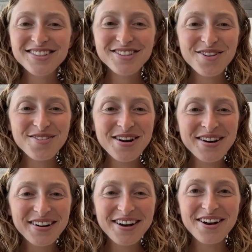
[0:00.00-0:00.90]
And so
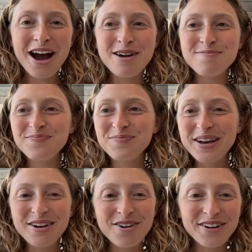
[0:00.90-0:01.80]
my
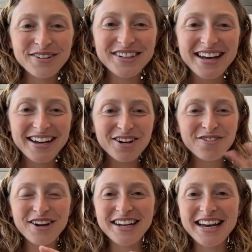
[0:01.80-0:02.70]
co-founder and I,
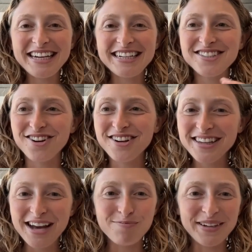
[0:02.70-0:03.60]
Urtifa and I, started
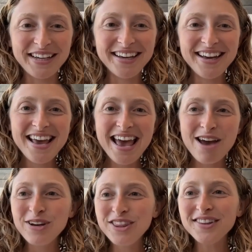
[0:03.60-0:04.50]
the company,
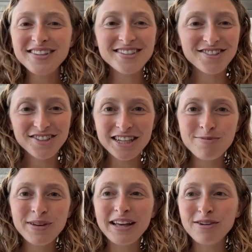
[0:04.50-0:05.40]
and we thought this is just going
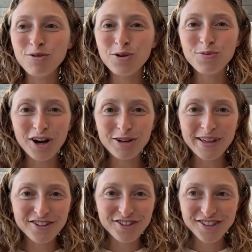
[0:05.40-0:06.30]
to be like when we were product
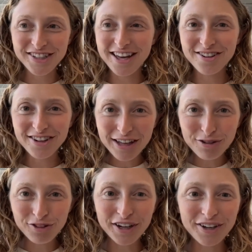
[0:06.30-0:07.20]
managers together at
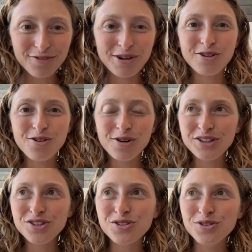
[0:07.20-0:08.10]
Cloudflare. We were
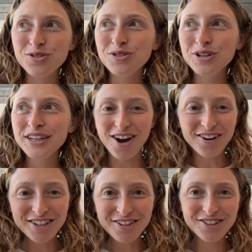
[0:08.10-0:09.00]
going to
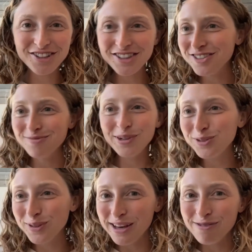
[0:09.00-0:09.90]
talk to users, build
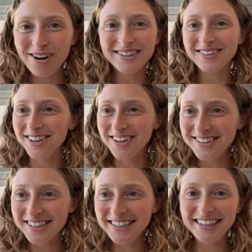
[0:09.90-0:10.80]
what they want, launch
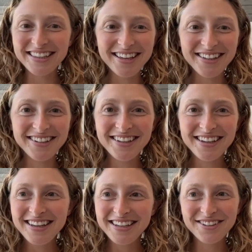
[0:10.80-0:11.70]
it, and then,
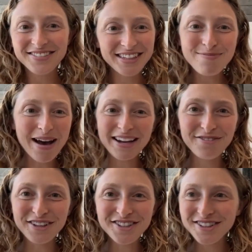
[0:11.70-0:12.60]
you know, keep adding
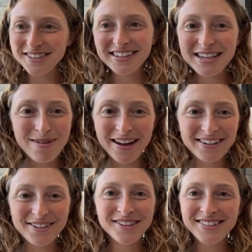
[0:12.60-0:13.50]
features and keep adding
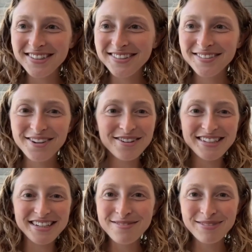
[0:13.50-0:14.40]
users and grow a
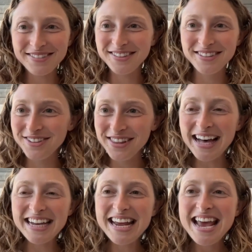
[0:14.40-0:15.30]
team and do that.